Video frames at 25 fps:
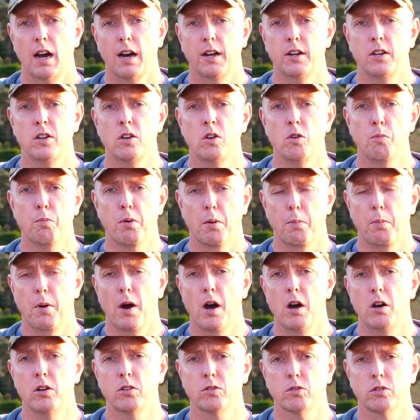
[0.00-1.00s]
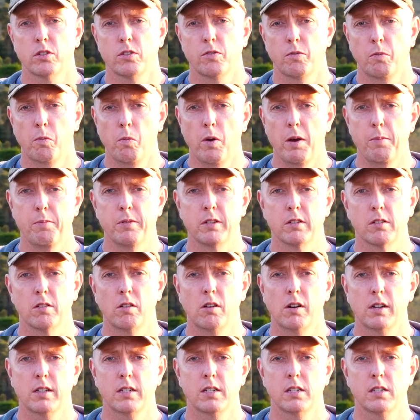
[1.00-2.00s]
new proposals from weapons
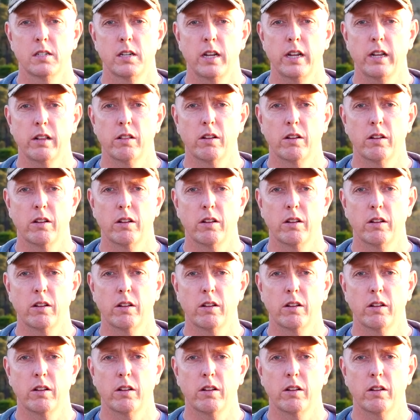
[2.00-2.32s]
licensing.